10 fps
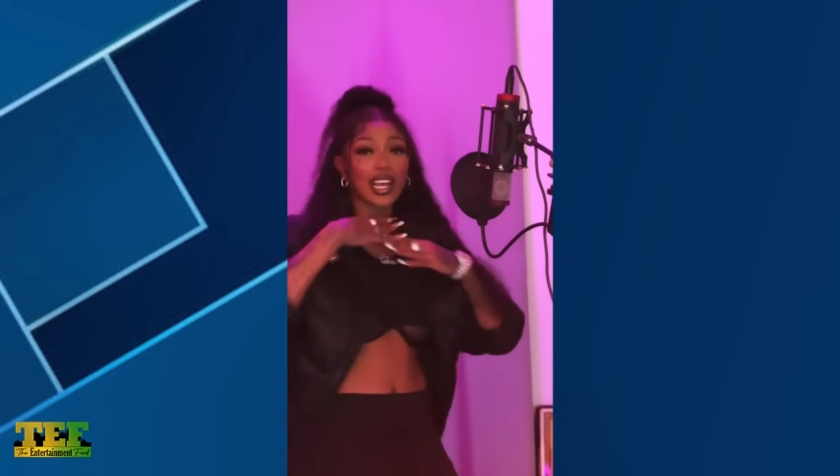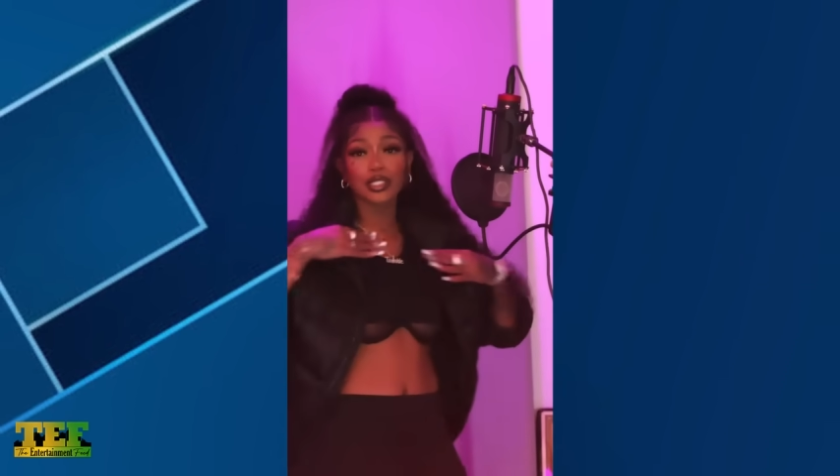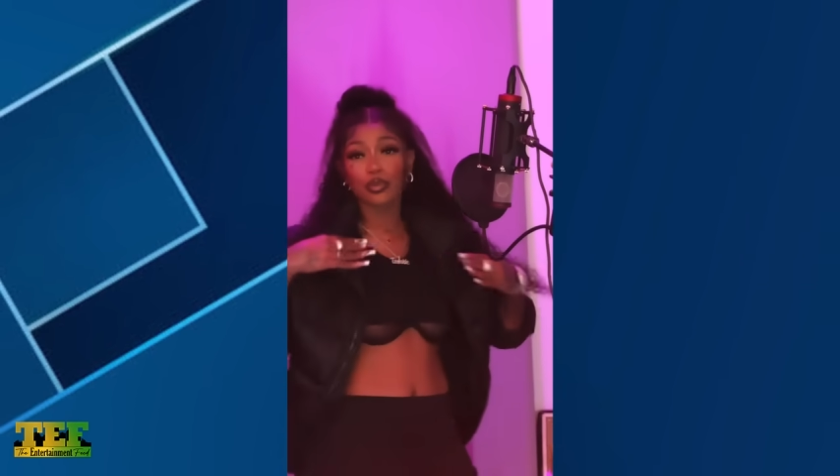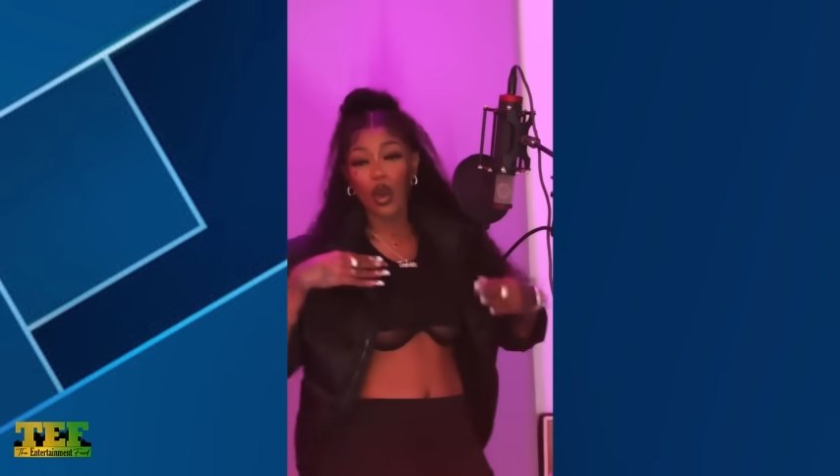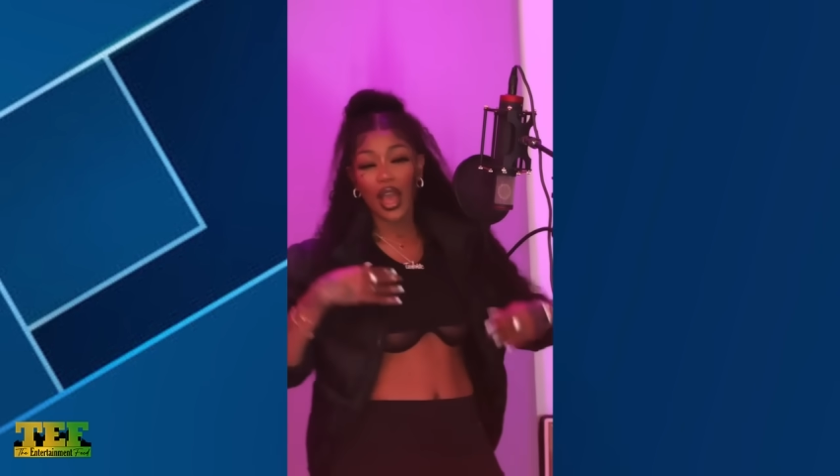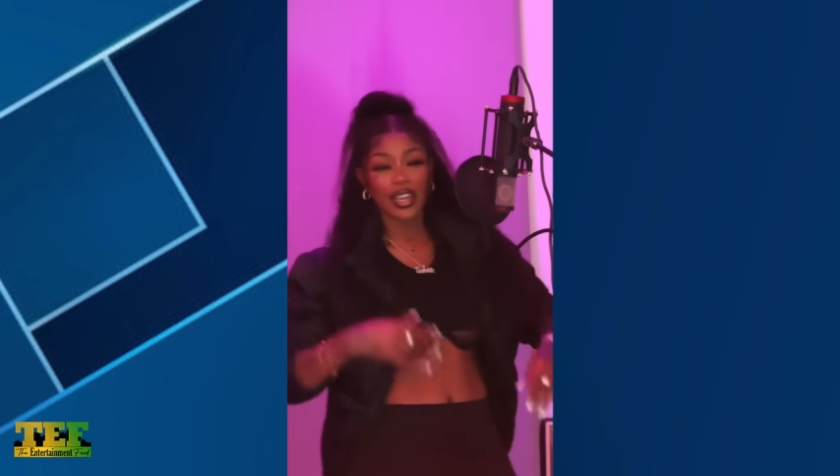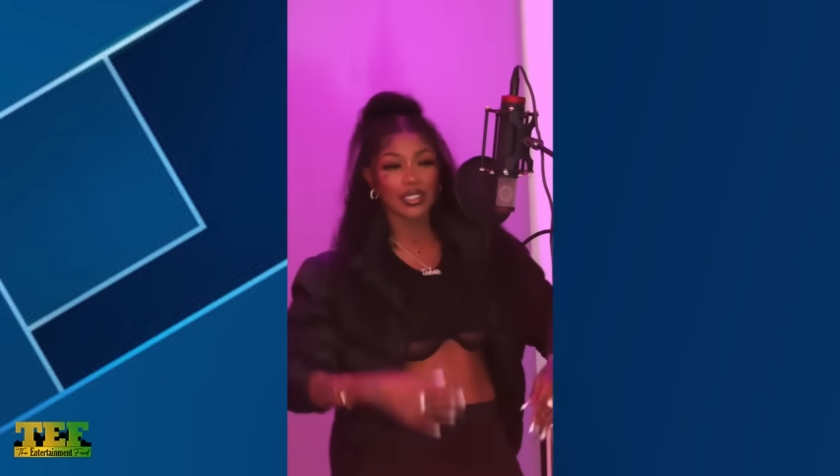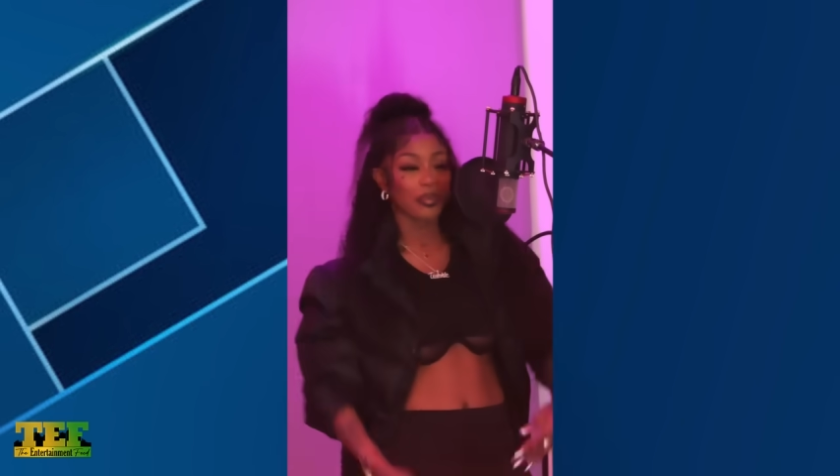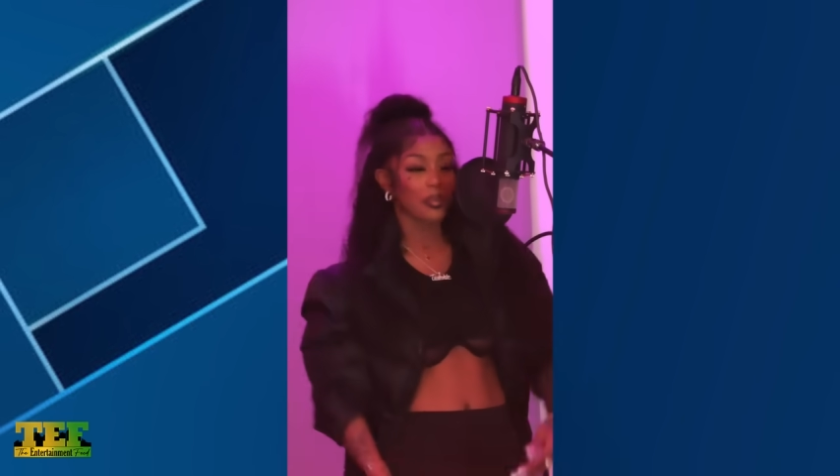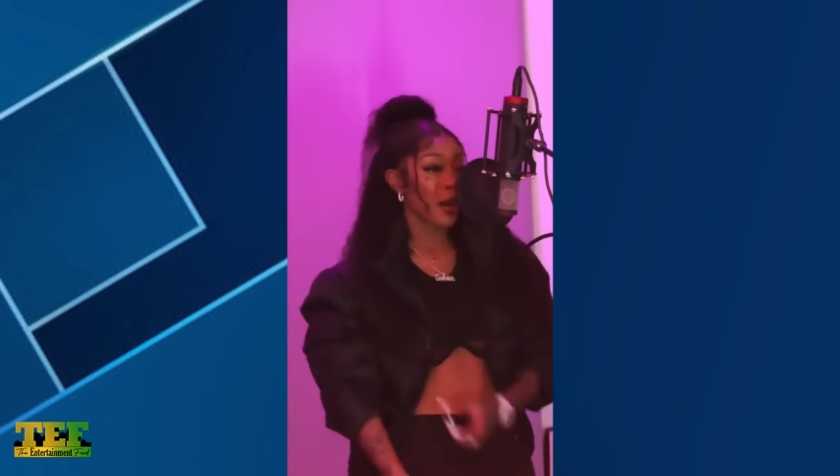still,
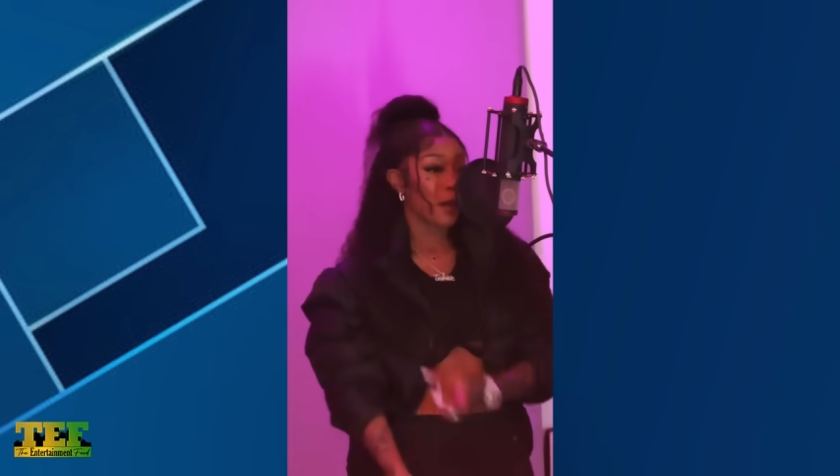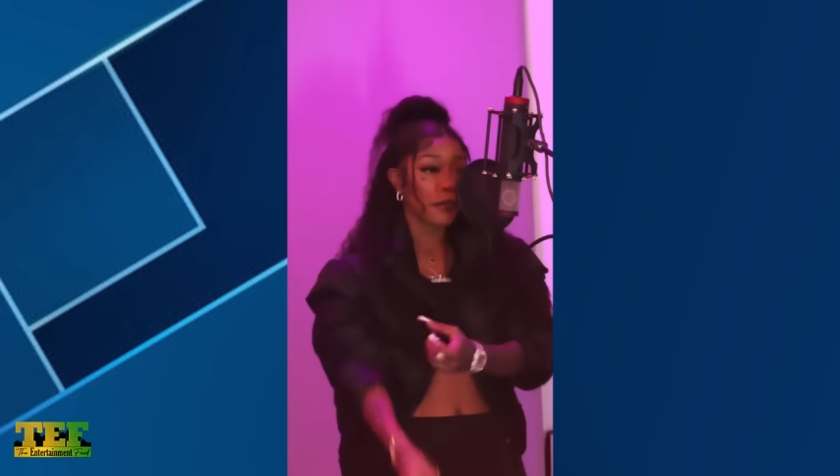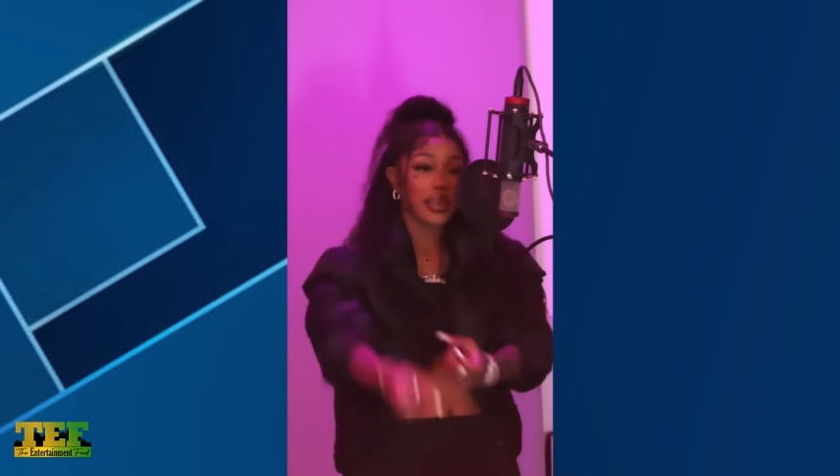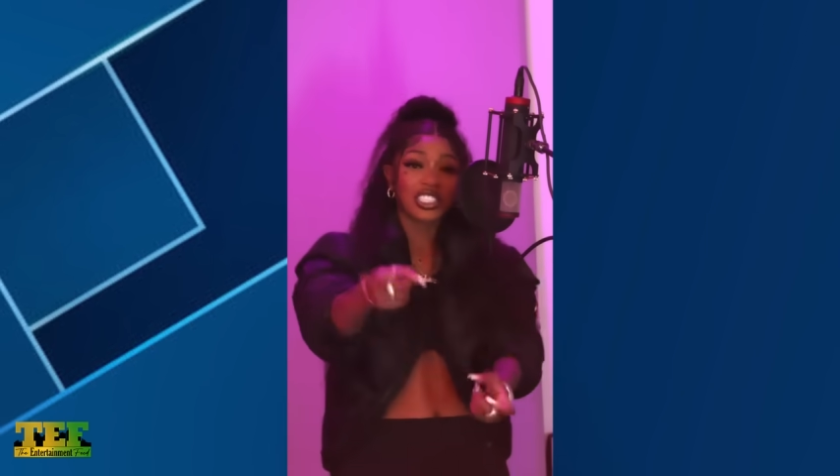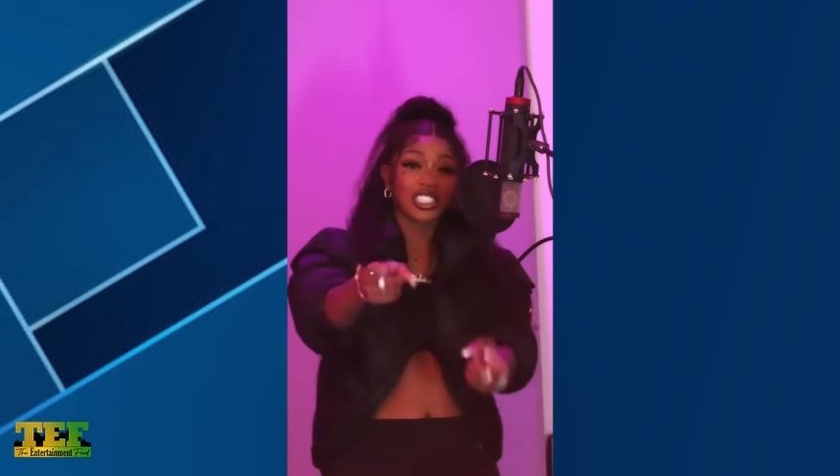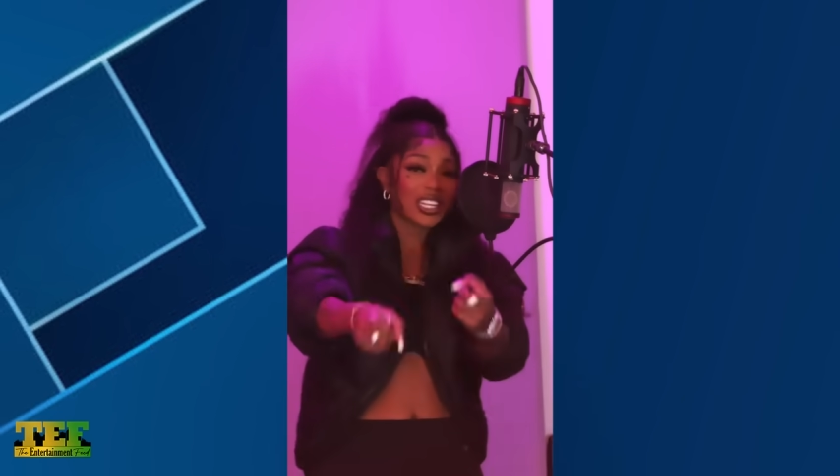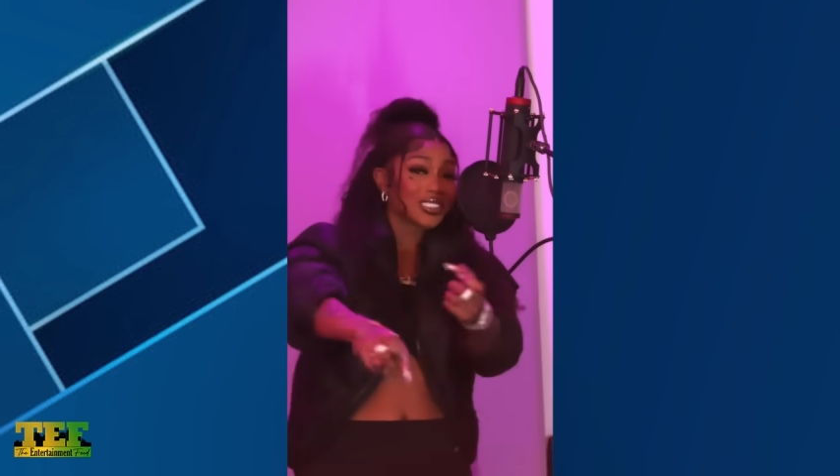her name wasn't